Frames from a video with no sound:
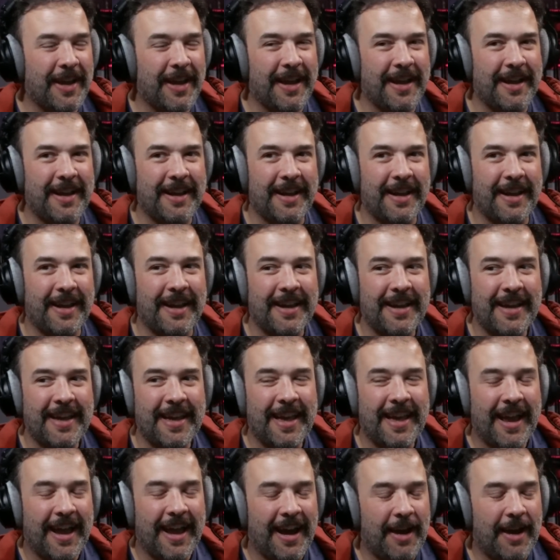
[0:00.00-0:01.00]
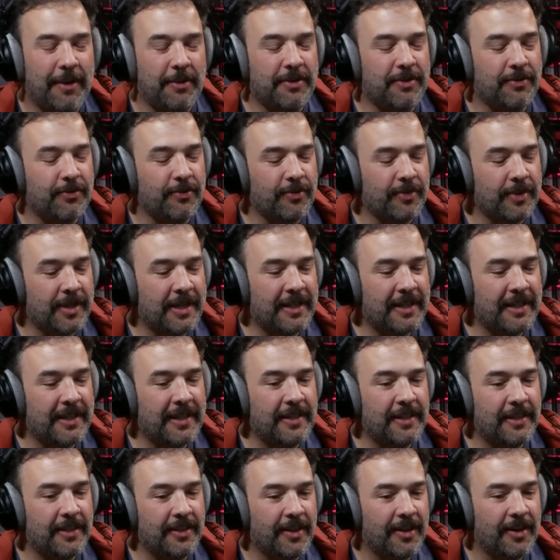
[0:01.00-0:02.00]
I was a really
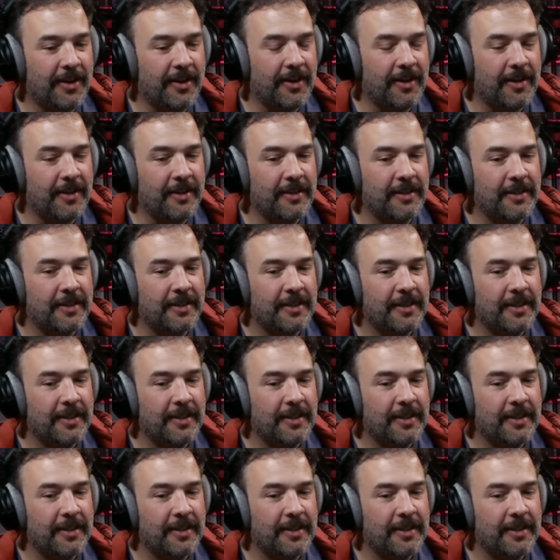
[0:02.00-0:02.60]
long